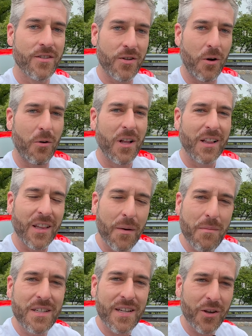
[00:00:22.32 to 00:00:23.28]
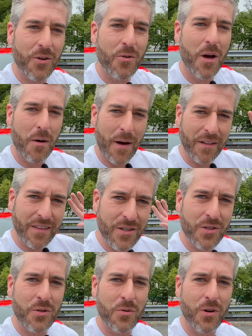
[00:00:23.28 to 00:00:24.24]
So let me tell you about
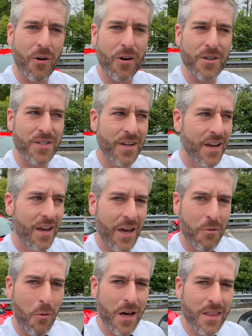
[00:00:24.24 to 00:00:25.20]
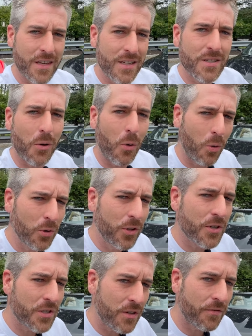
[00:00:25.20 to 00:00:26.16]
these two cars and why this
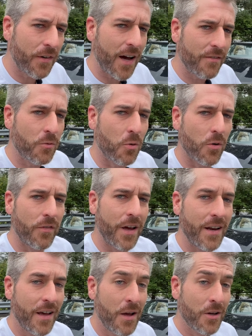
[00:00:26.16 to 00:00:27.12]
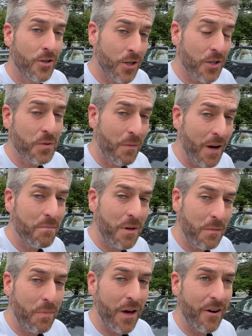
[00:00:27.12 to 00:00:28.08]
older C5 Corvette just might
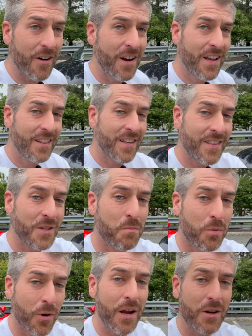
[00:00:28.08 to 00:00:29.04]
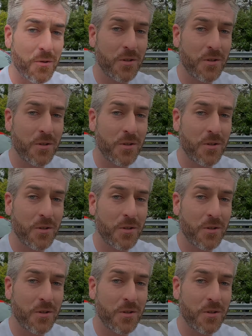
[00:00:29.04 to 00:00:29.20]
be better than this brand new